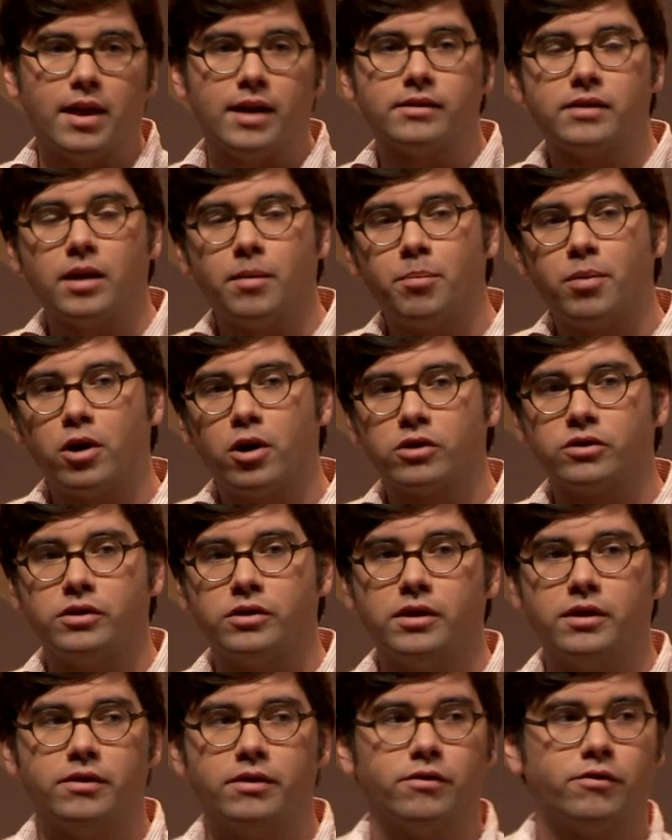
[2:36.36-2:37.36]
and that's a
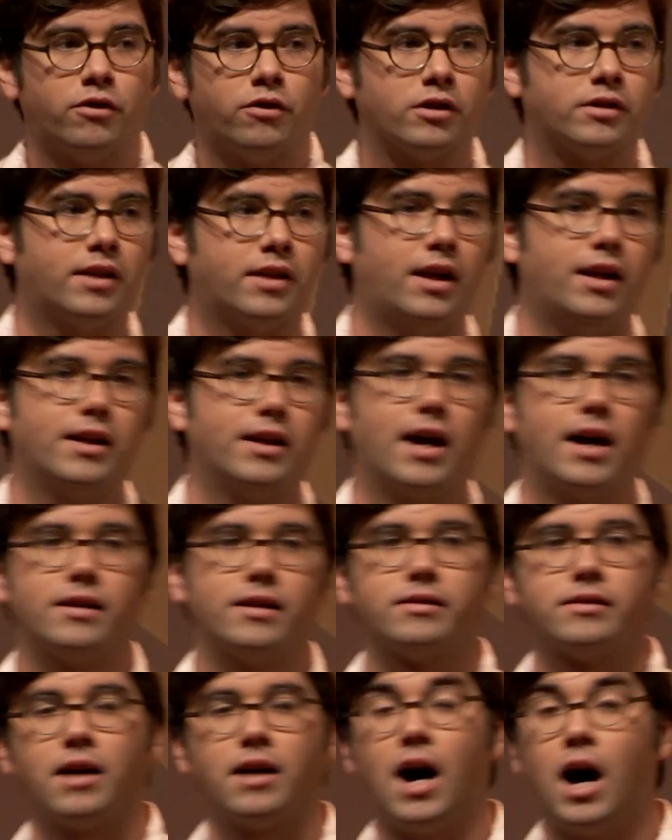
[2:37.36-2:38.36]
proxy for
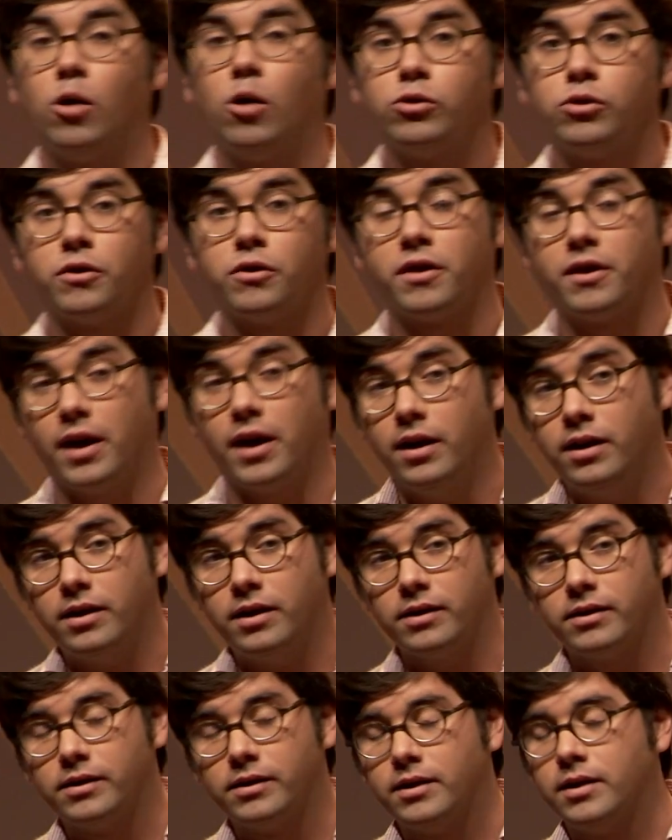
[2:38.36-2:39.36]
telling us how to
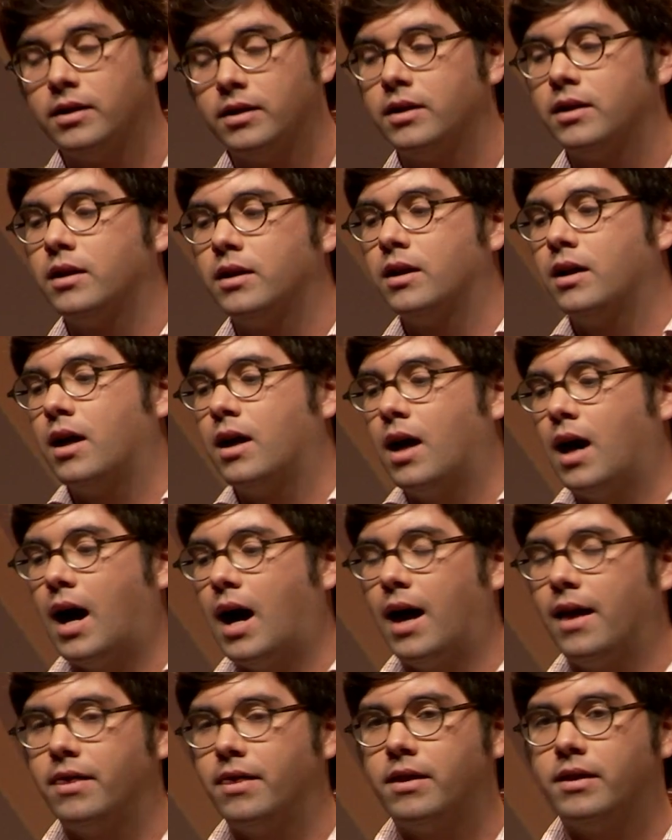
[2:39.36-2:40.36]
think,
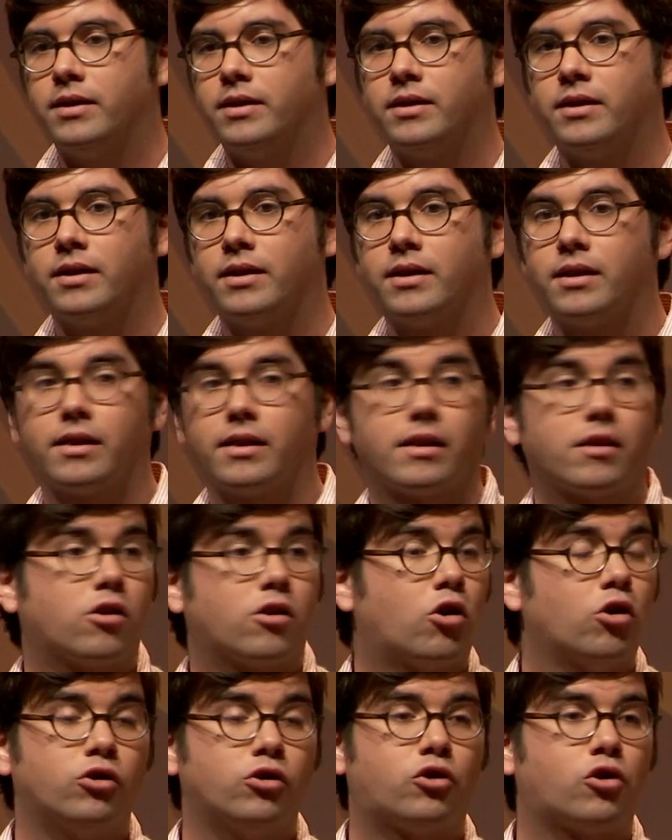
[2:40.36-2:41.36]
and
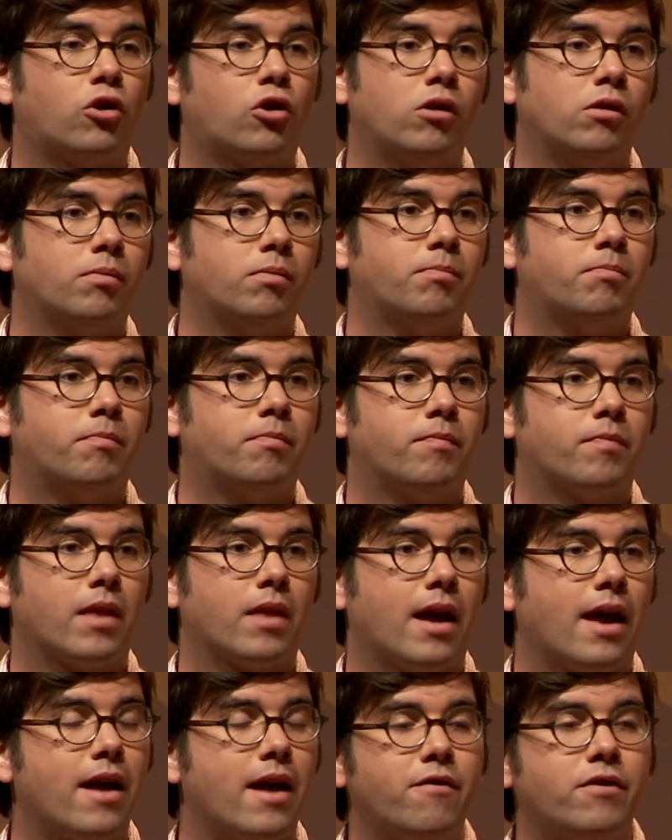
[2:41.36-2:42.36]
control
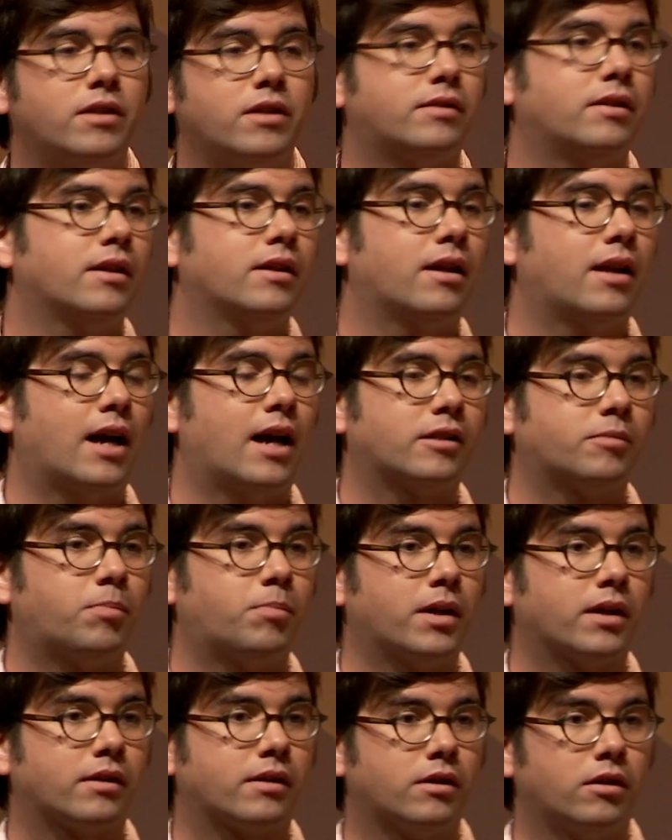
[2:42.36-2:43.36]
every single
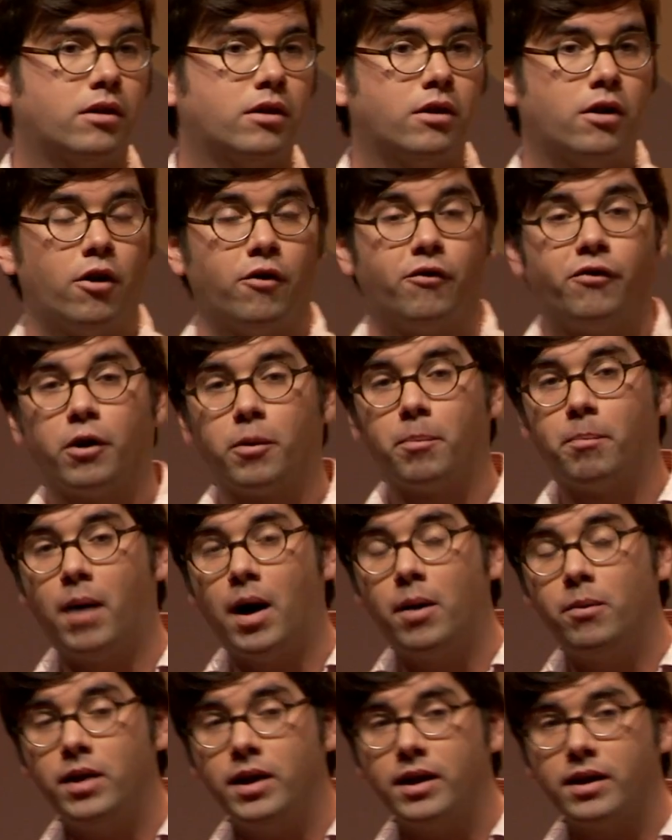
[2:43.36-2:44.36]
aspect of
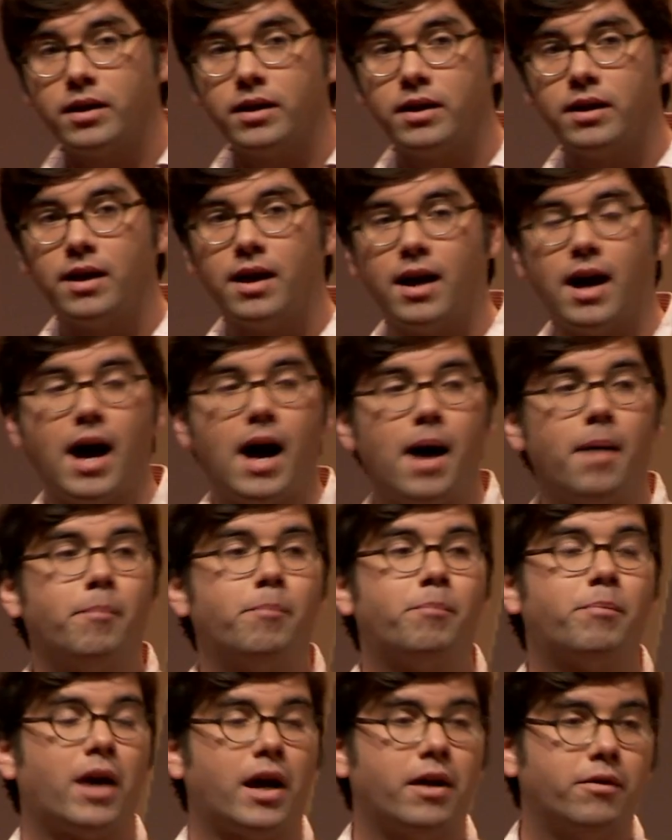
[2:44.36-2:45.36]
our public
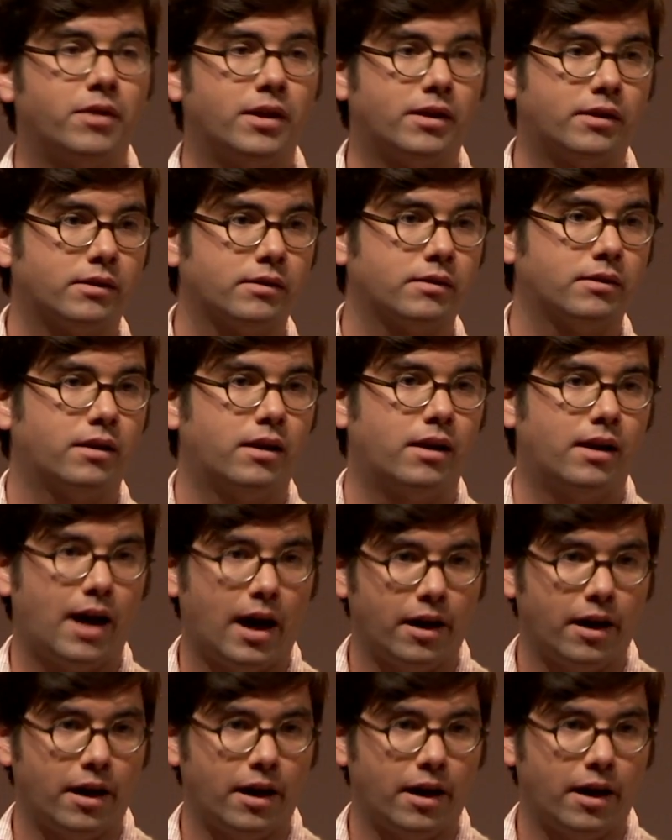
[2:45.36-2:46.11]
and private